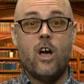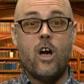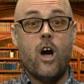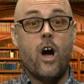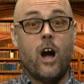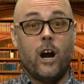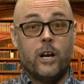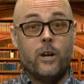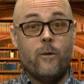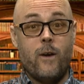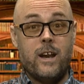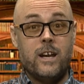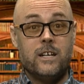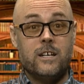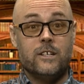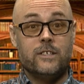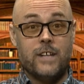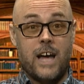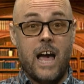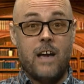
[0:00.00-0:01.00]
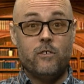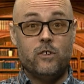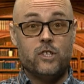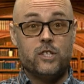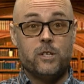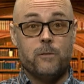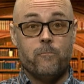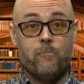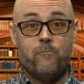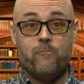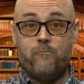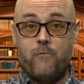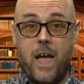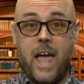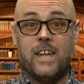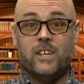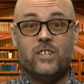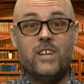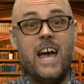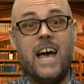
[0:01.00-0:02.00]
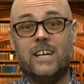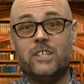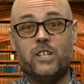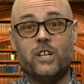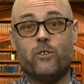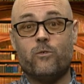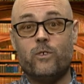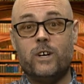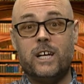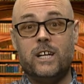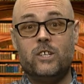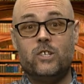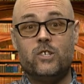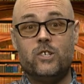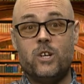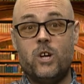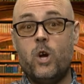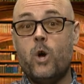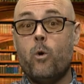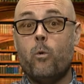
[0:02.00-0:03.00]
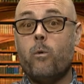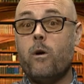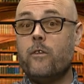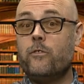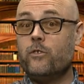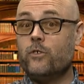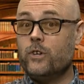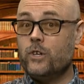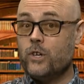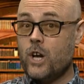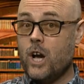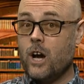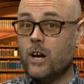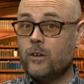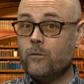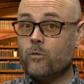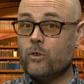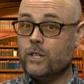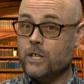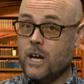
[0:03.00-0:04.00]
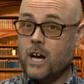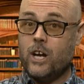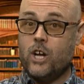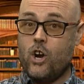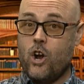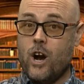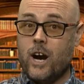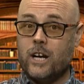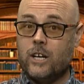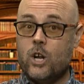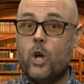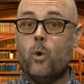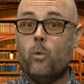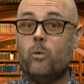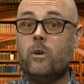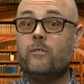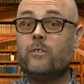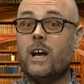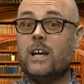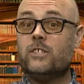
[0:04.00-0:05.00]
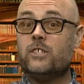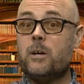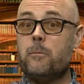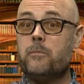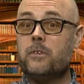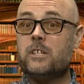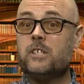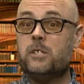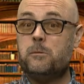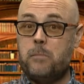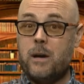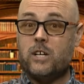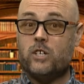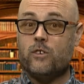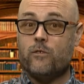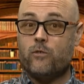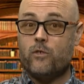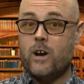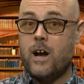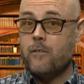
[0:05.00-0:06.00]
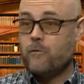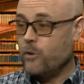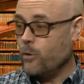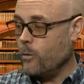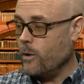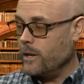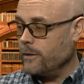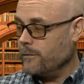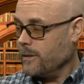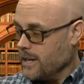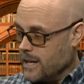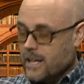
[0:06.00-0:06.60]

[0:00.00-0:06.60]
Are you ready to dive in some fantastic reads? Whether you're young or young at heart, we've got something special for everyone.